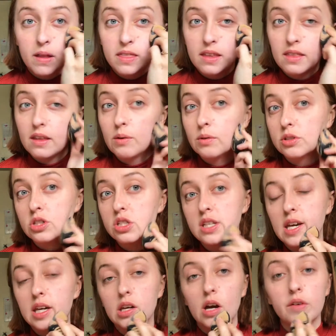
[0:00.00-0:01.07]
then they will just
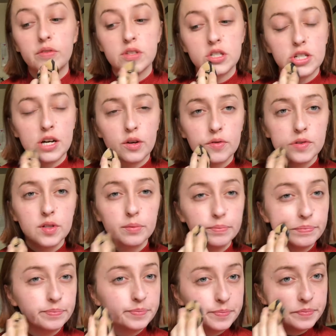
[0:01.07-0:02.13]
take it off the shelves
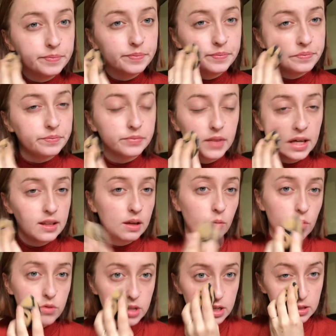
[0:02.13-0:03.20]
and they
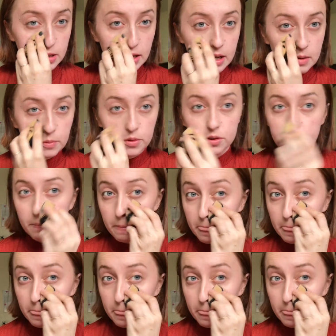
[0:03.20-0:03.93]
won't test on animals.